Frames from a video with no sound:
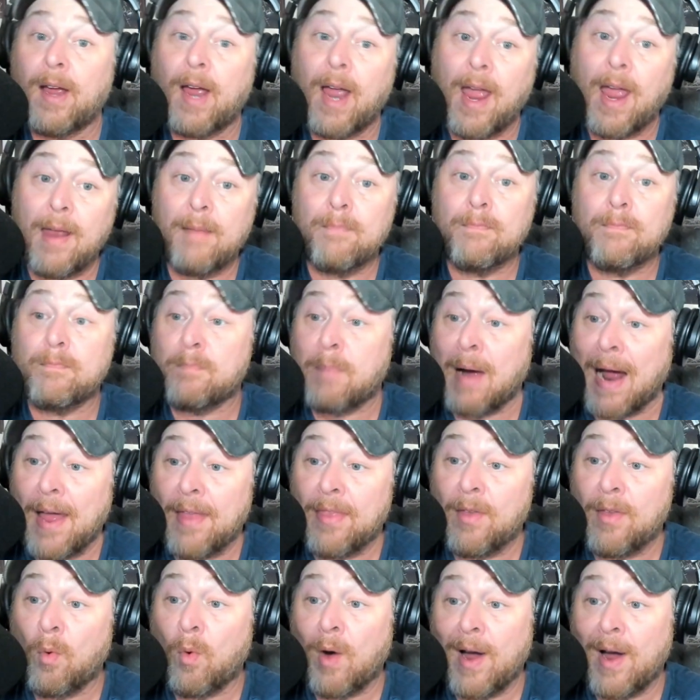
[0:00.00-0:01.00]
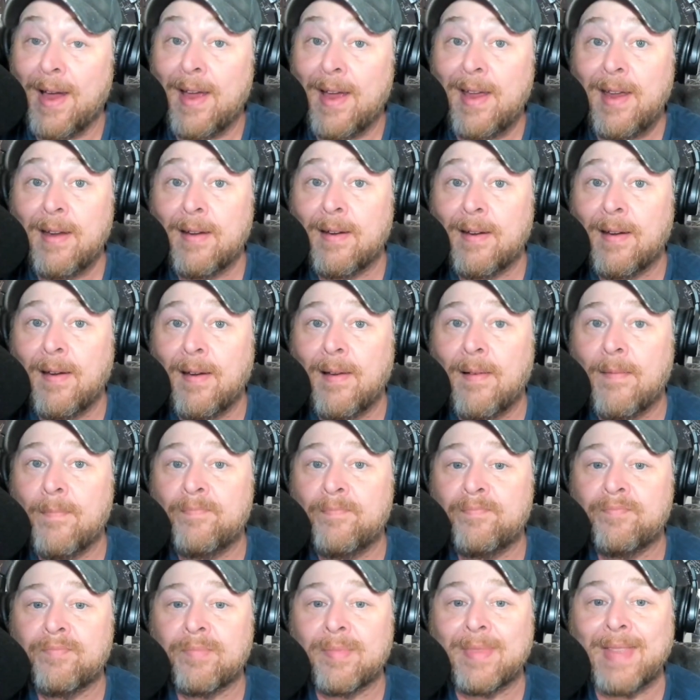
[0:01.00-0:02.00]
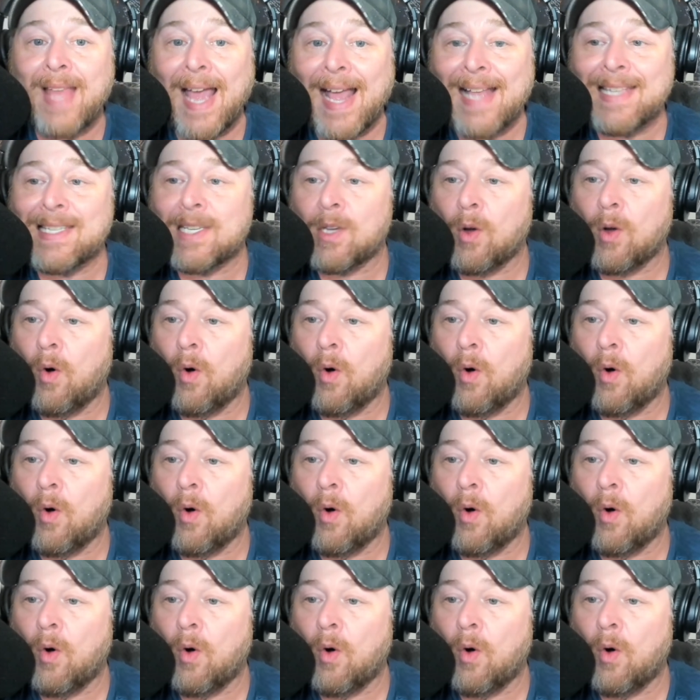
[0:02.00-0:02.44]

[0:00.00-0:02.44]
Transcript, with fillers: And by the way, that's